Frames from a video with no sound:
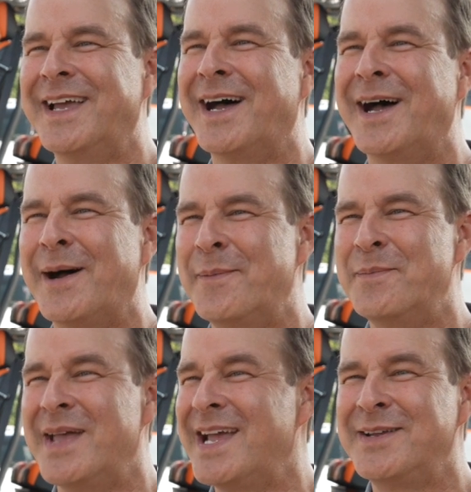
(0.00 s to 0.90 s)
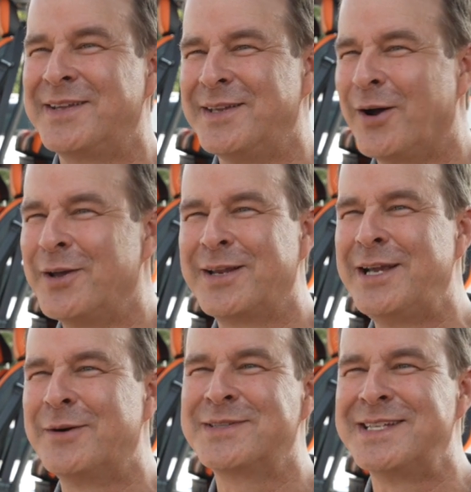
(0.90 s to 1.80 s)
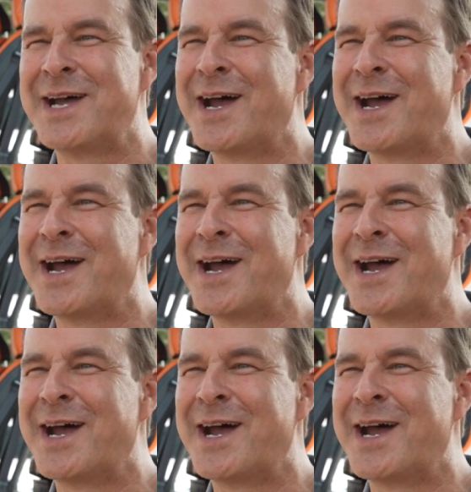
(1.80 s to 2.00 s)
and all you could hear was the